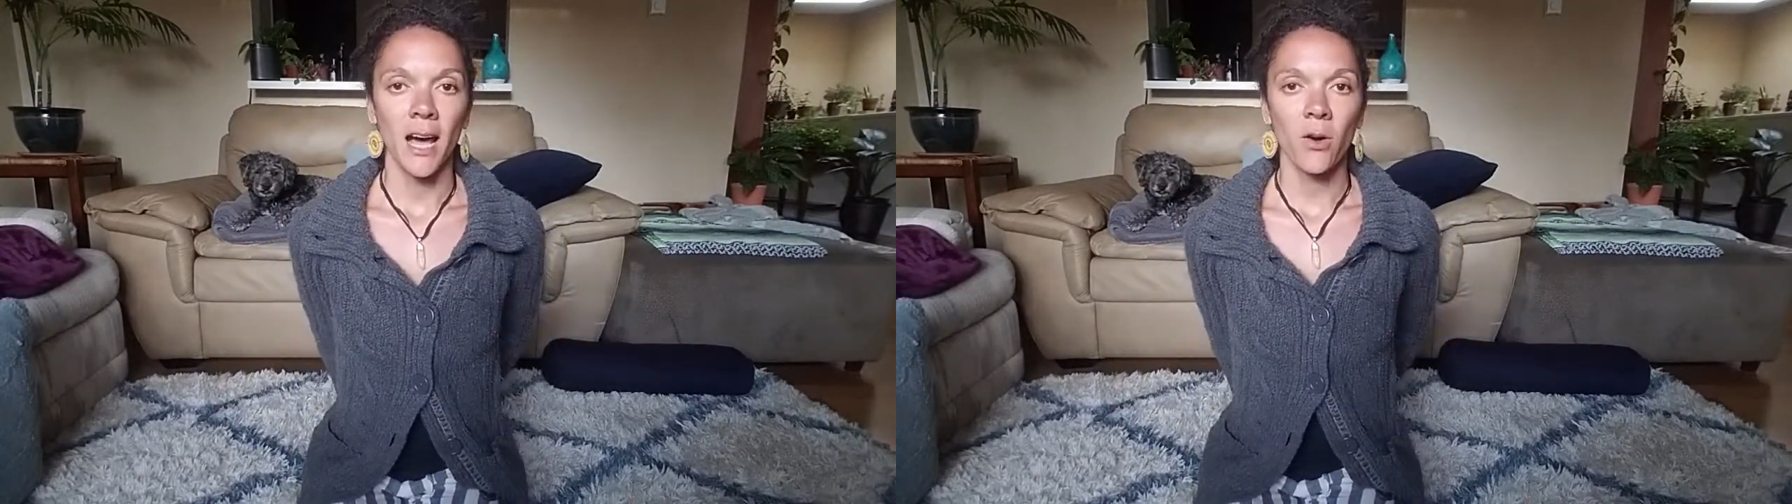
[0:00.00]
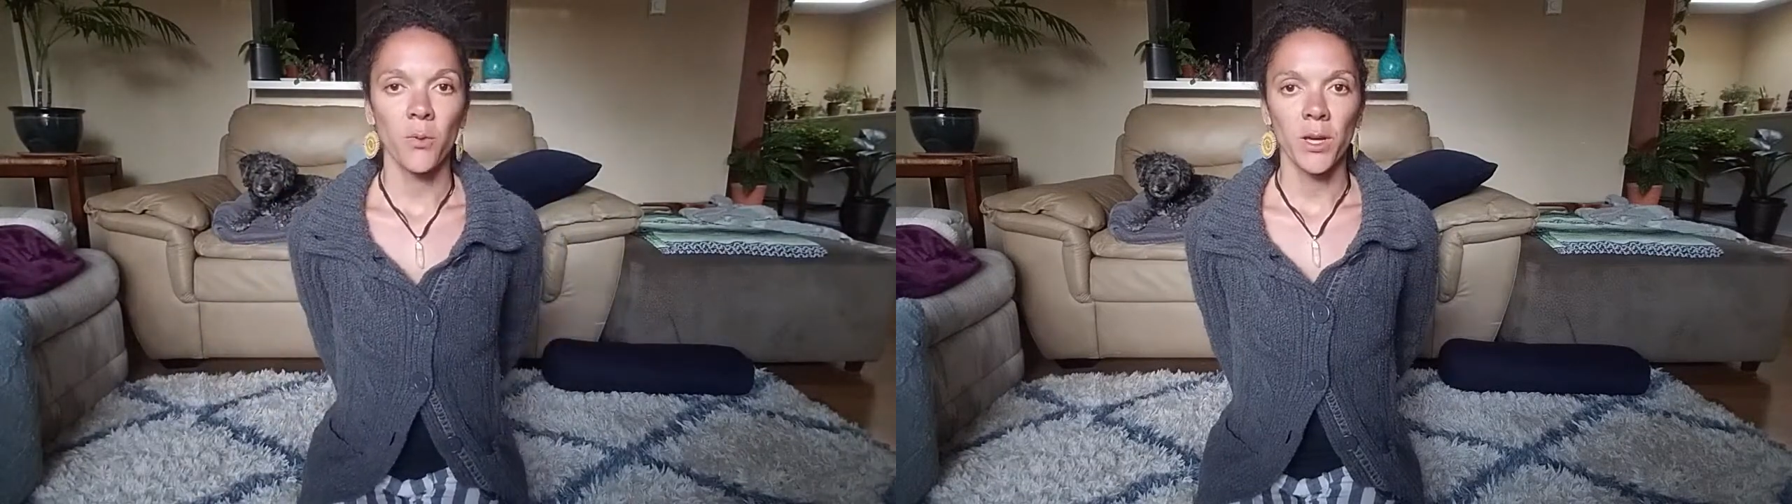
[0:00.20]

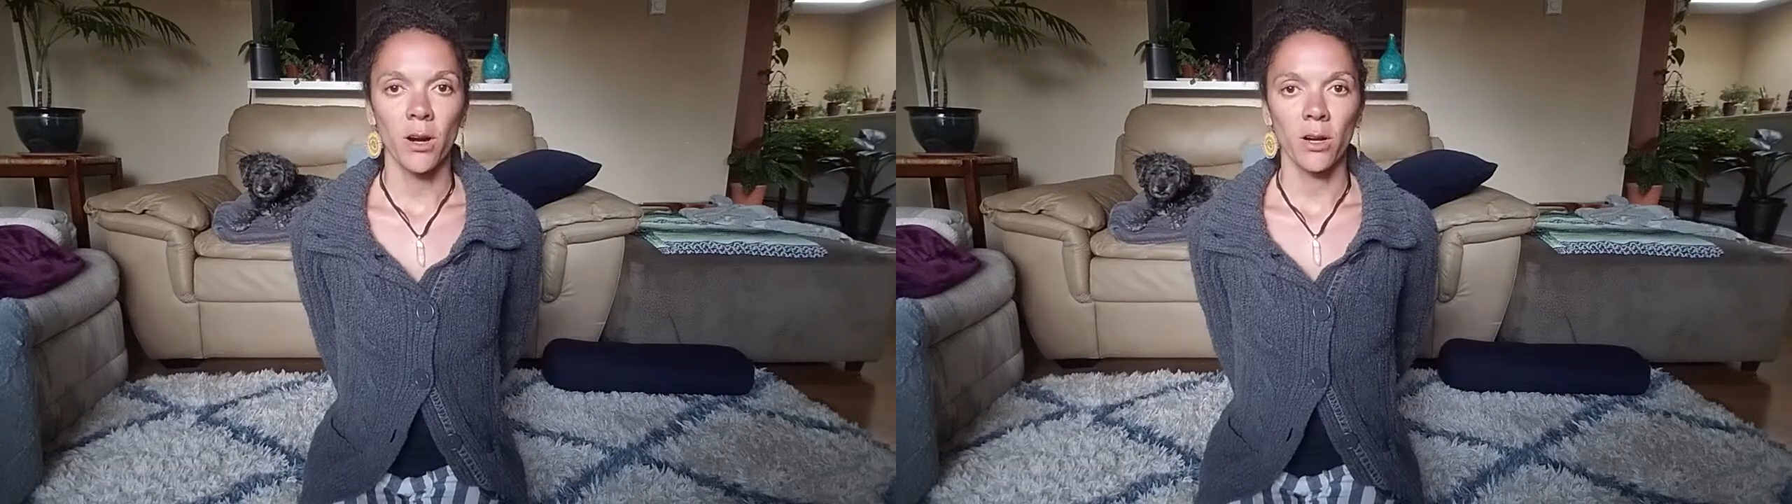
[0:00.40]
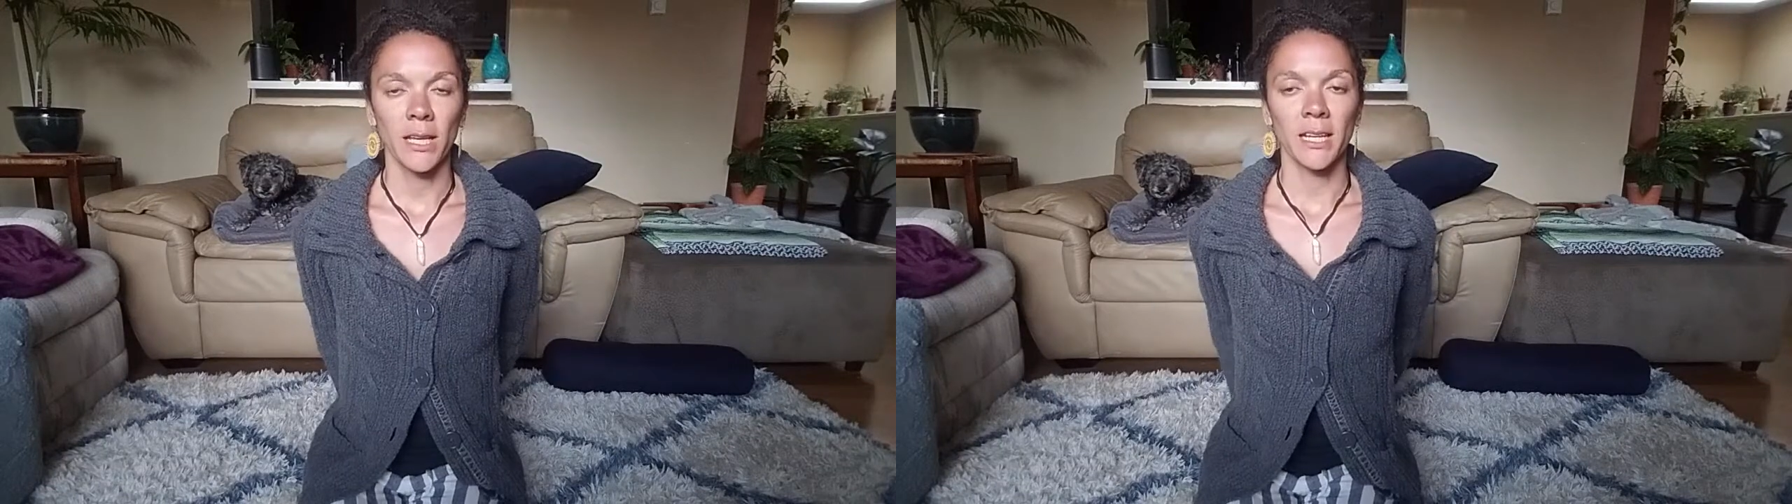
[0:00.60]
we are
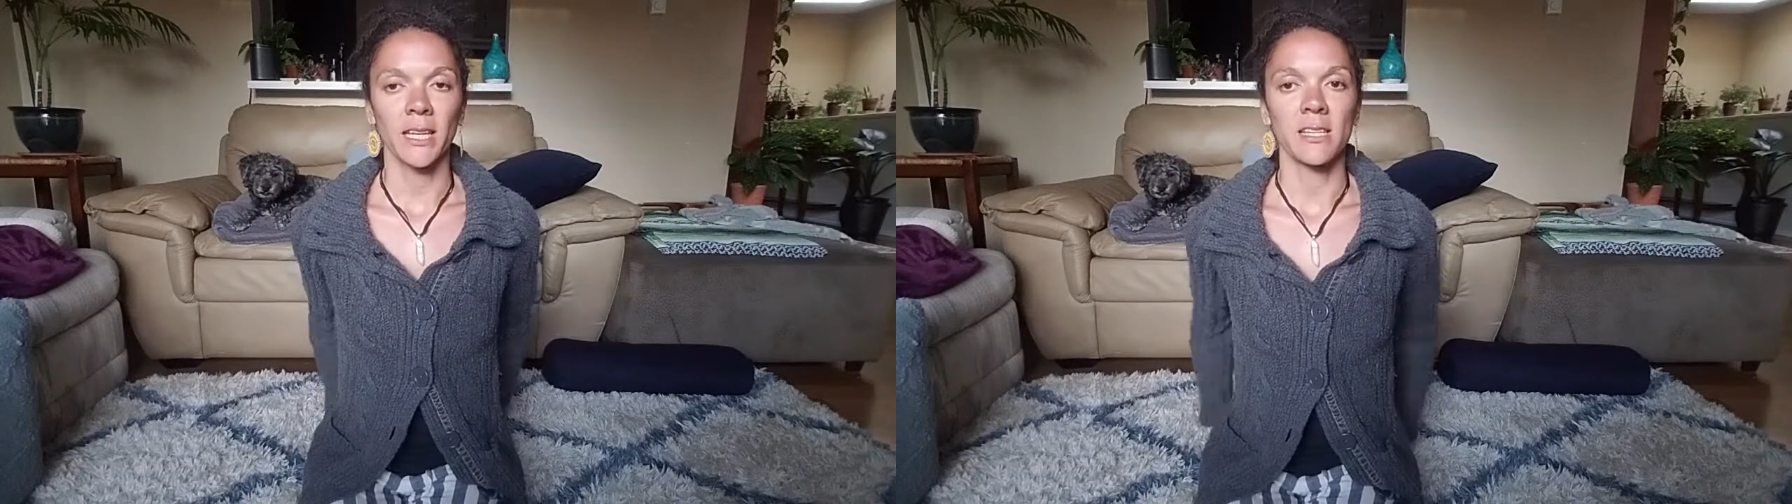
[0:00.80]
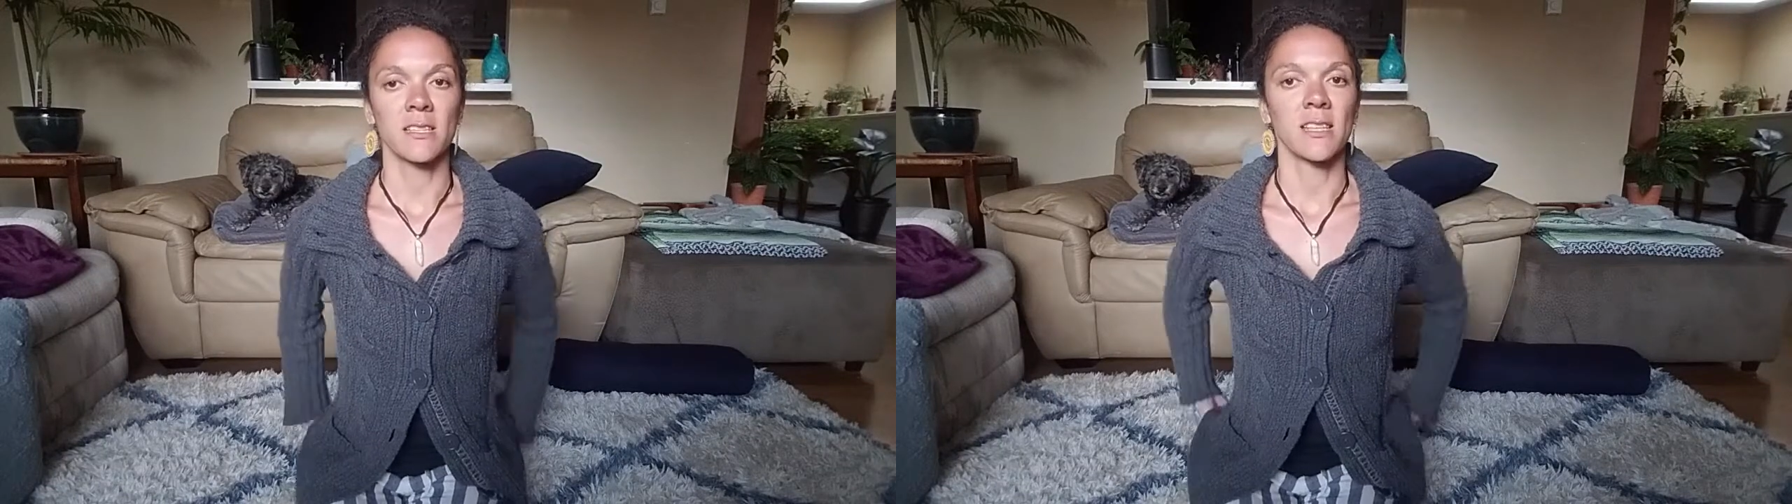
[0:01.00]
getting
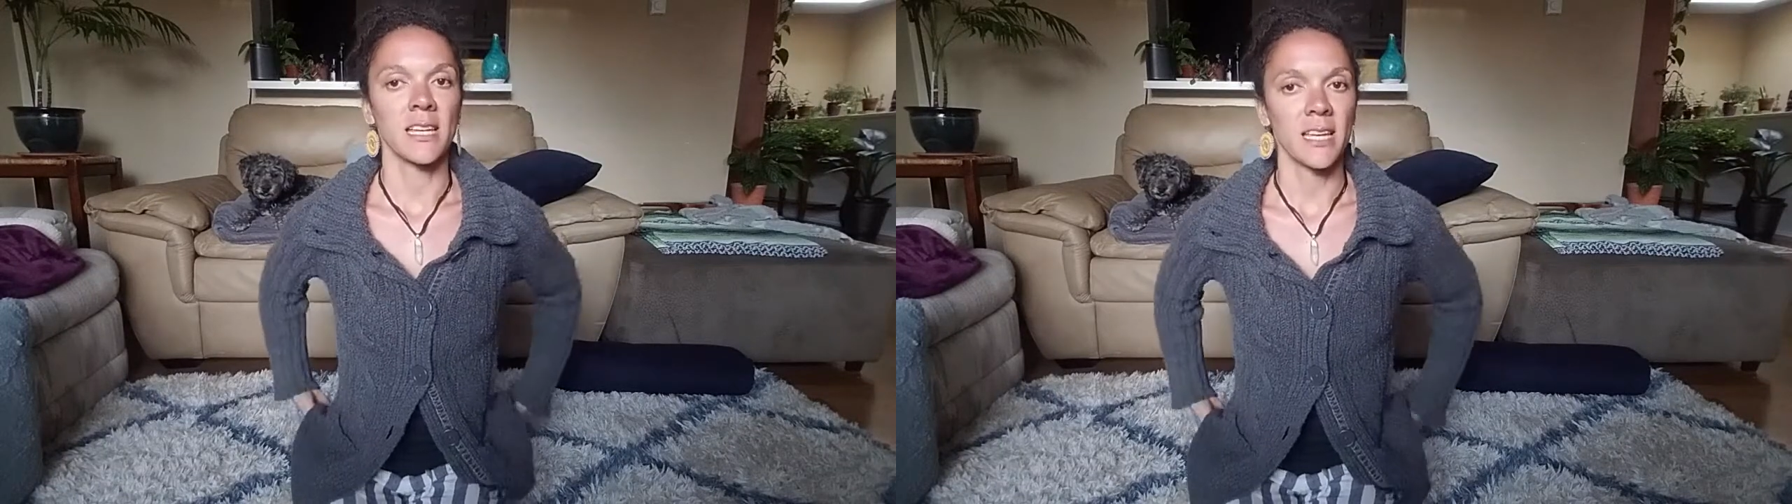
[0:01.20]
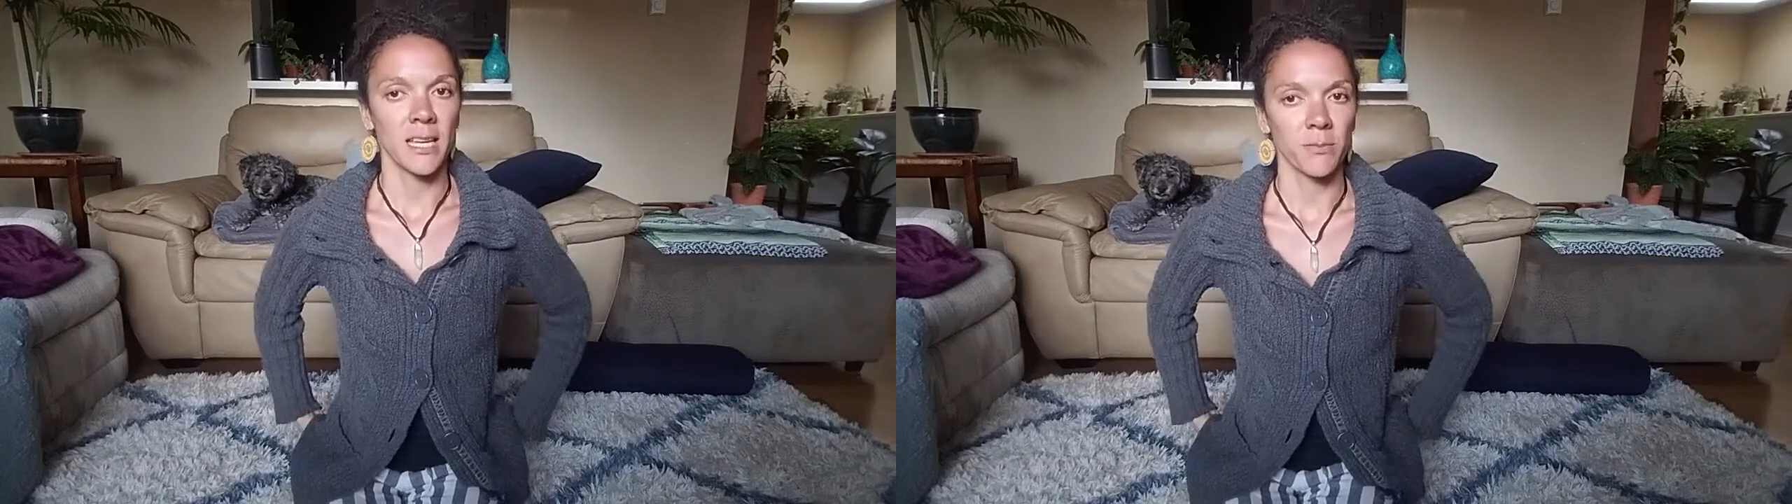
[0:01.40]
into the
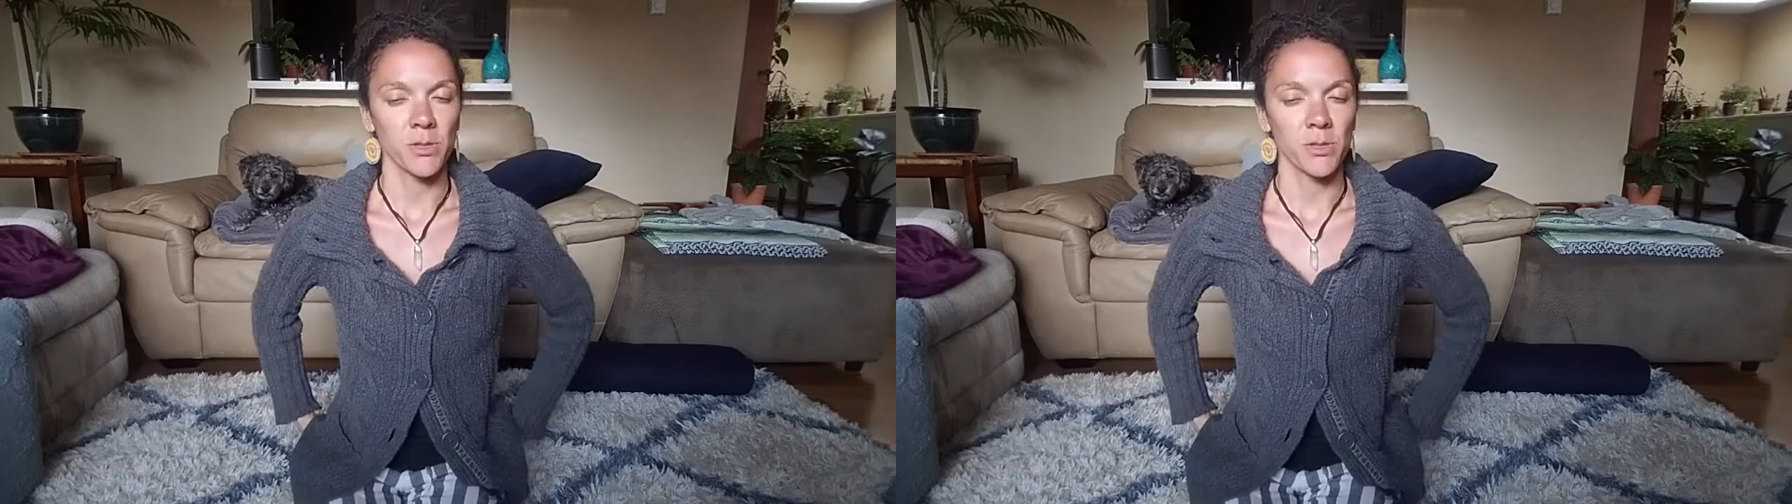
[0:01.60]
hips.